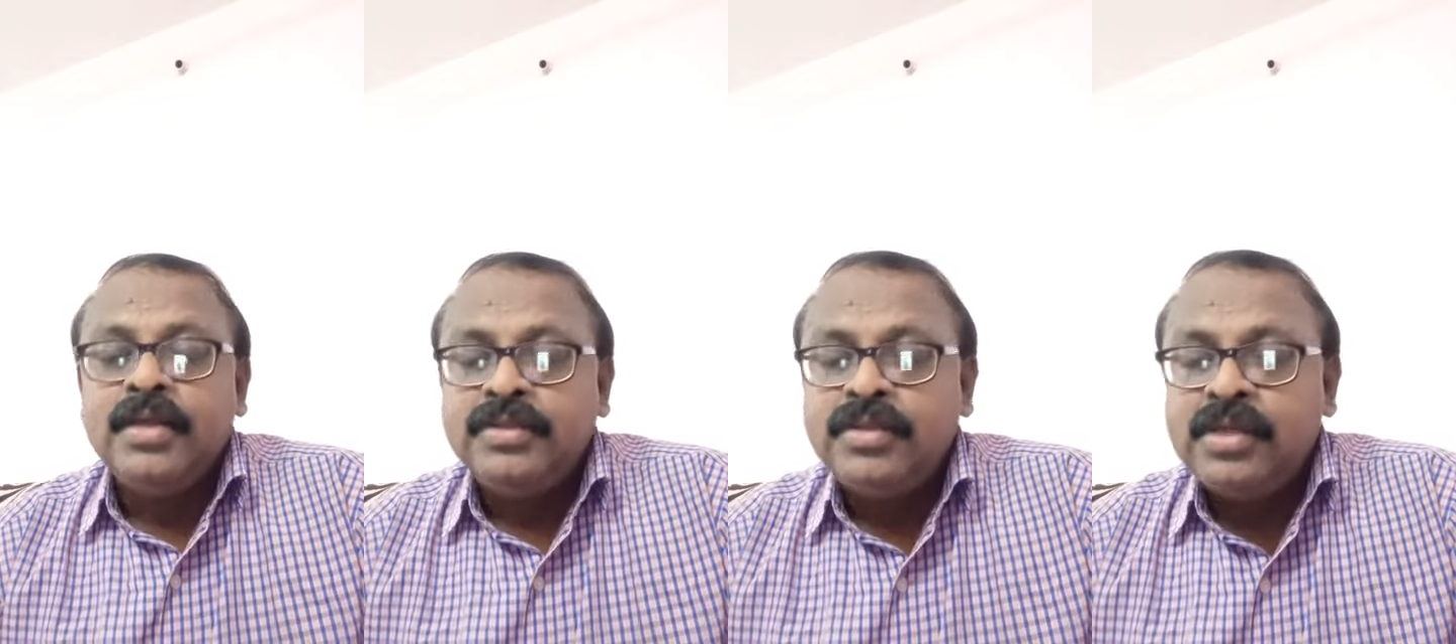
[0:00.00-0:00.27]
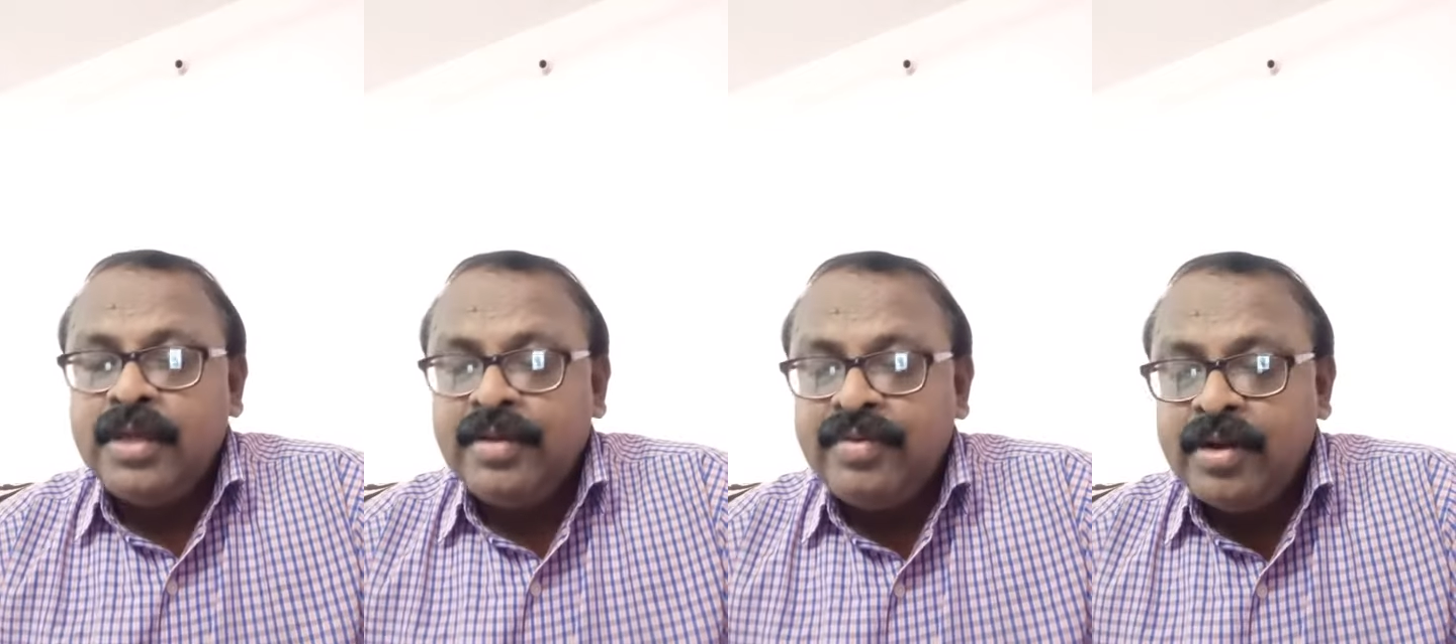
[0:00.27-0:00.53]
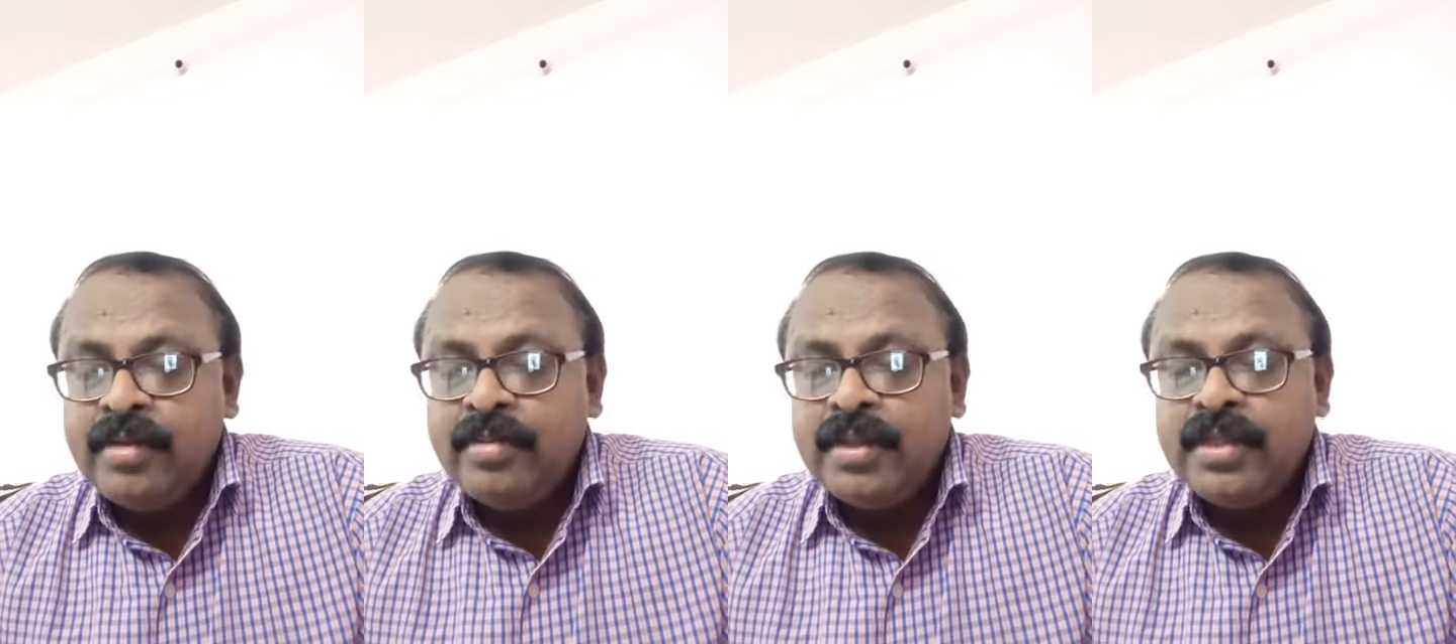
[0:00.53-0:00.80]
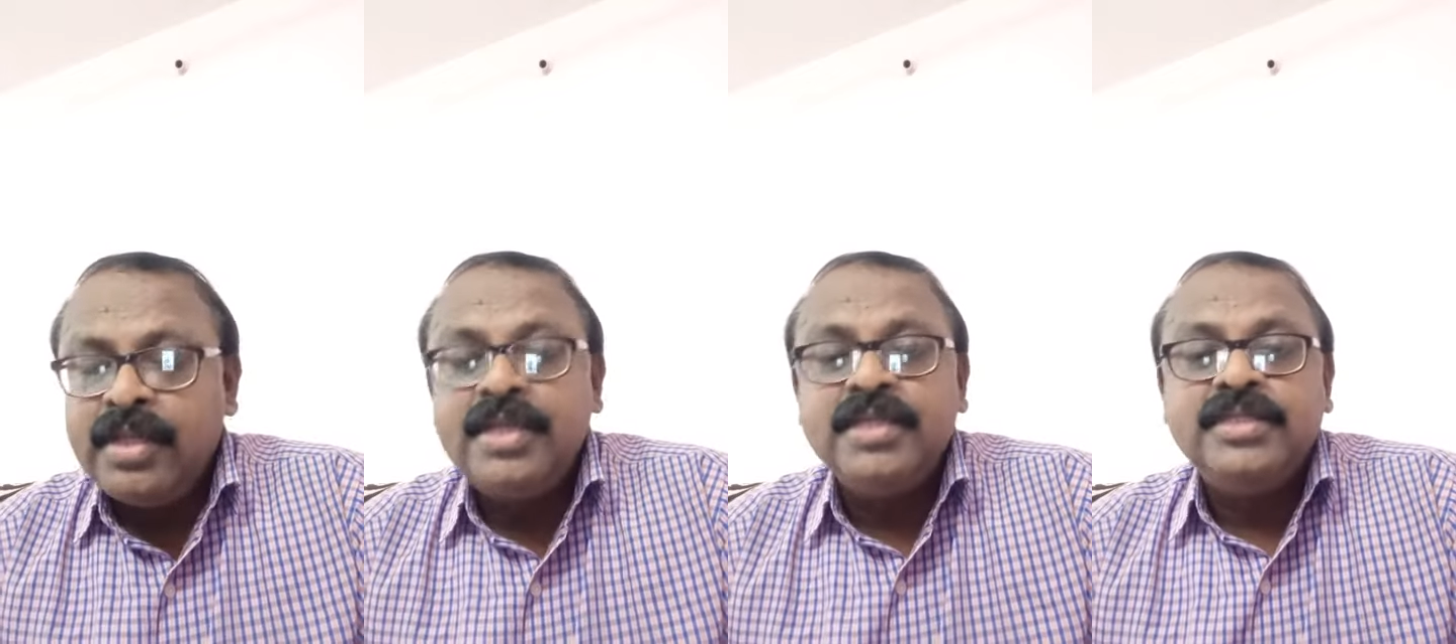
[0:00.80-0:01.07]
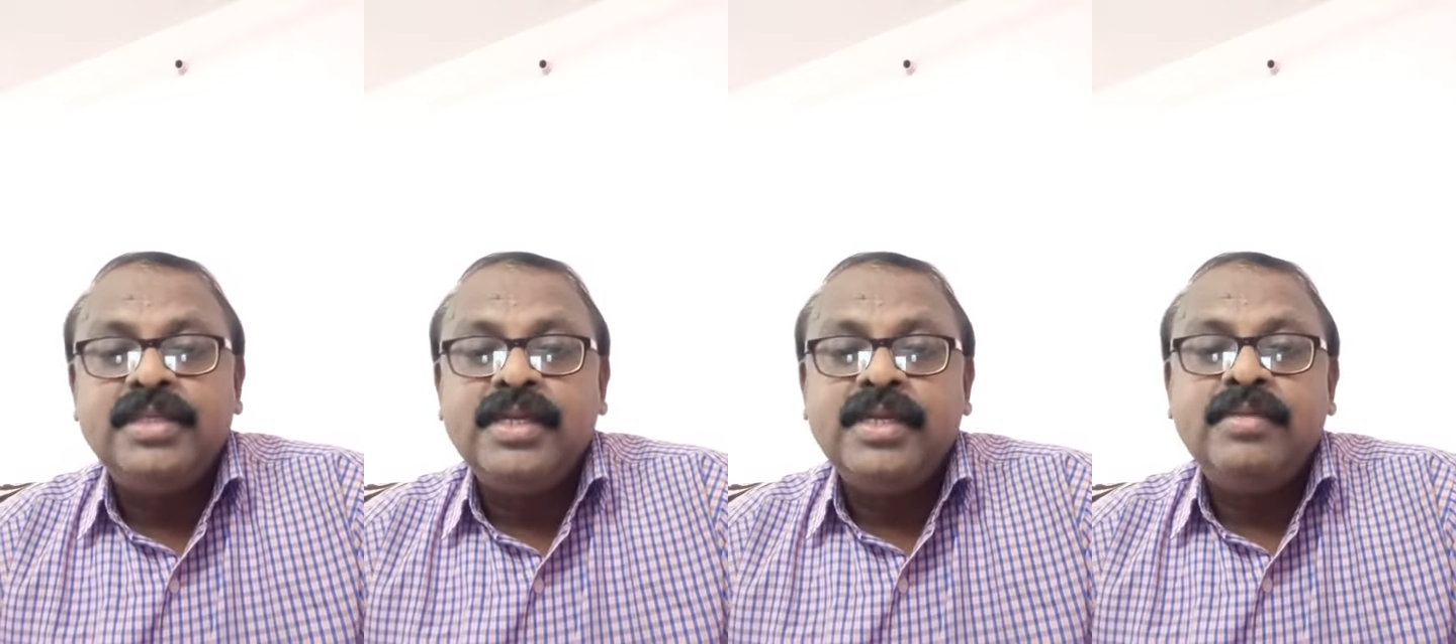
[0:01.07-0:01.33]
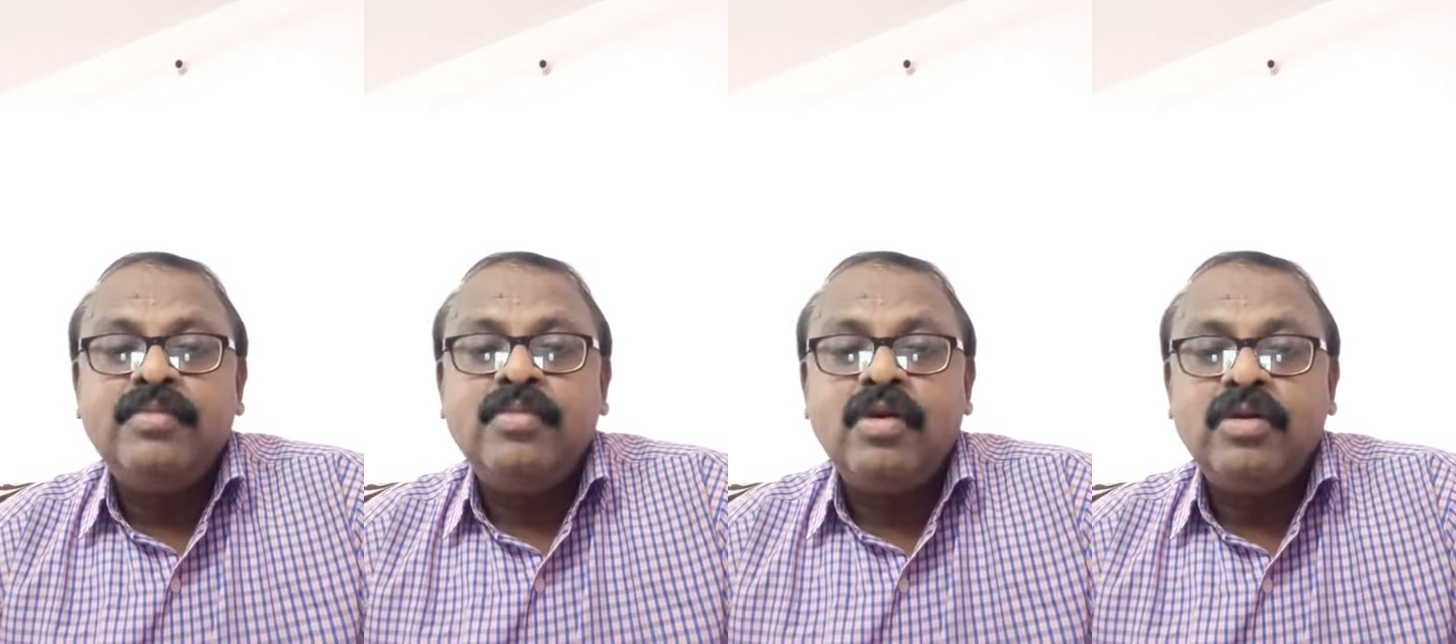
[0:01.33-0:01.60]
So different method is there.
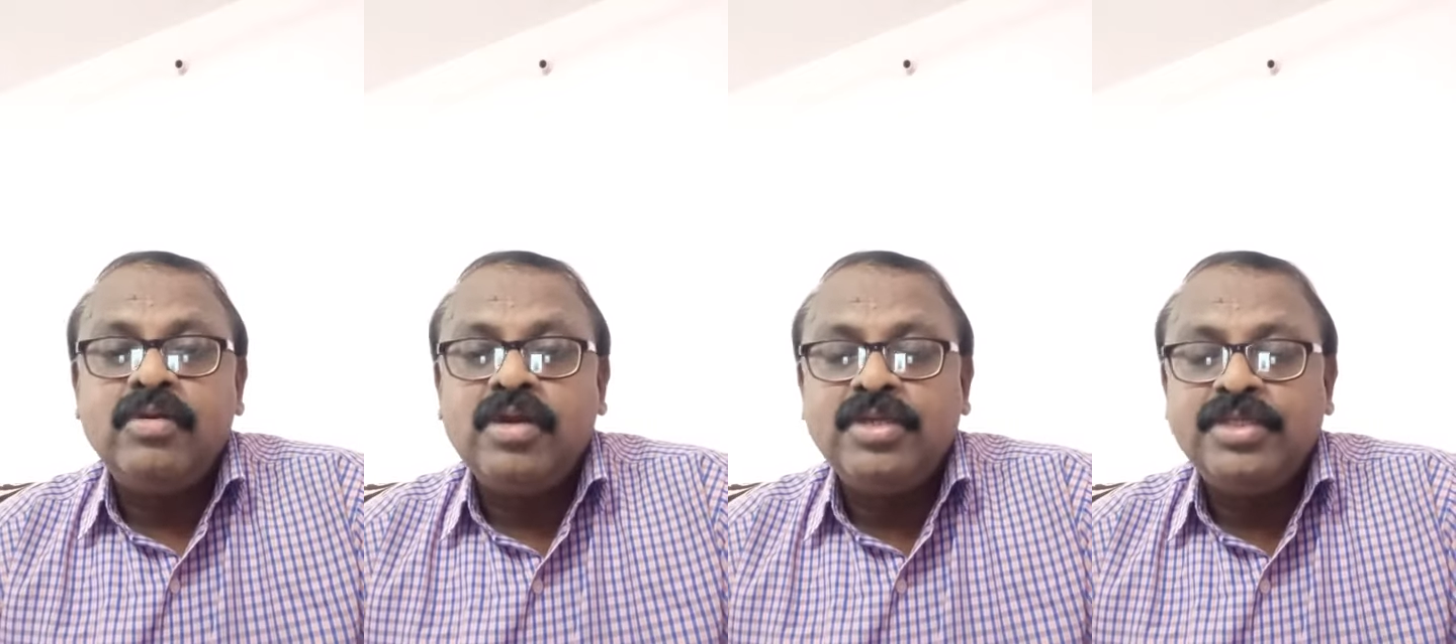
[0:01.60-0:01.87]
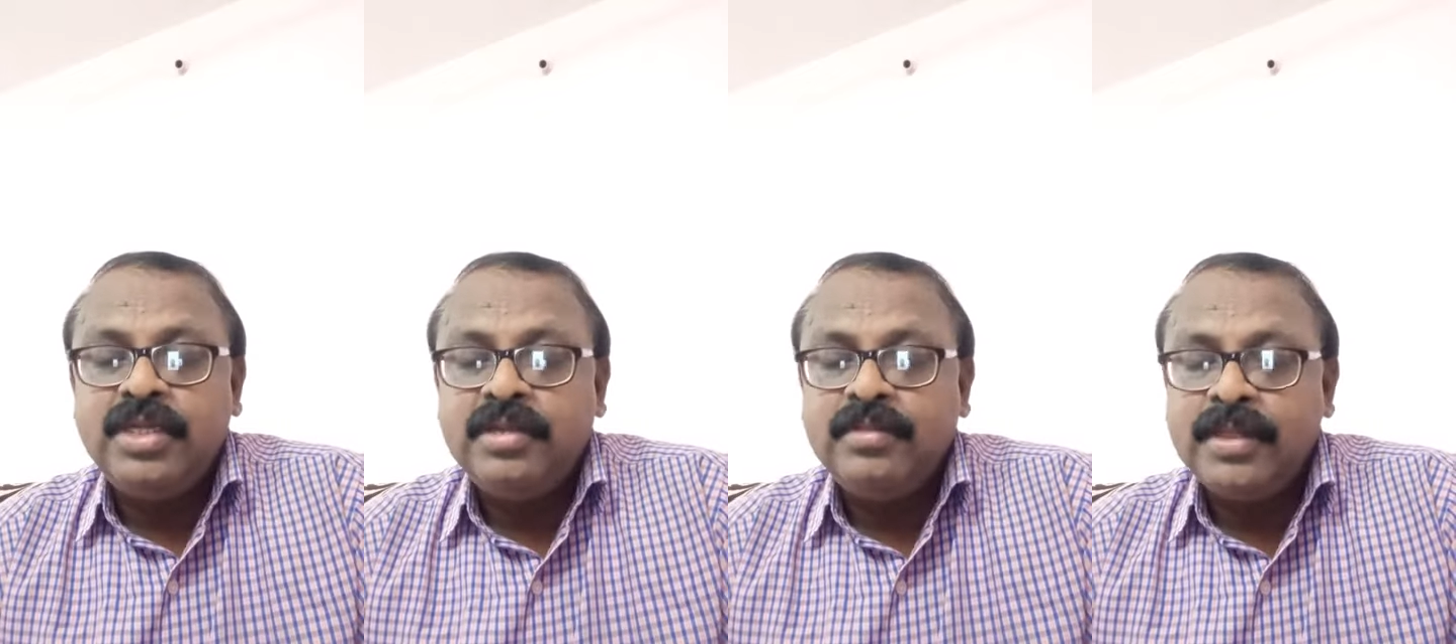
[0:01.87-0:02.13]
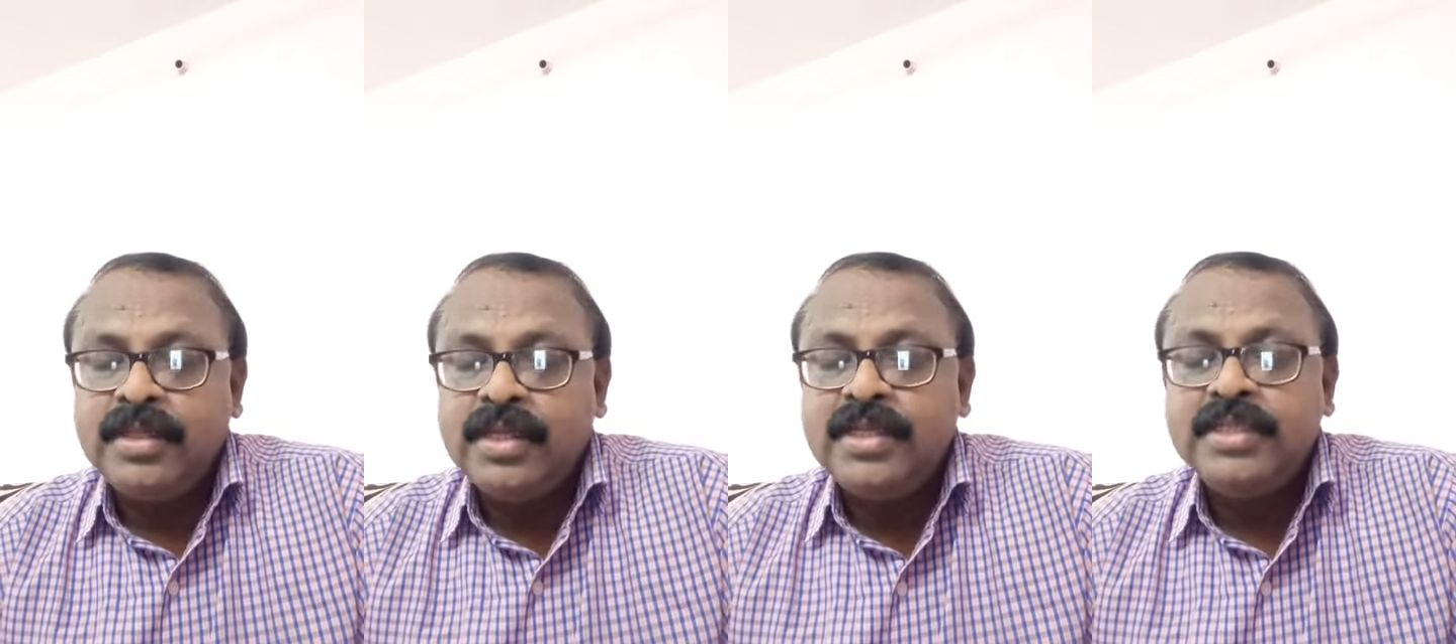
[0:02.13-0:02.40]
Broadcasting method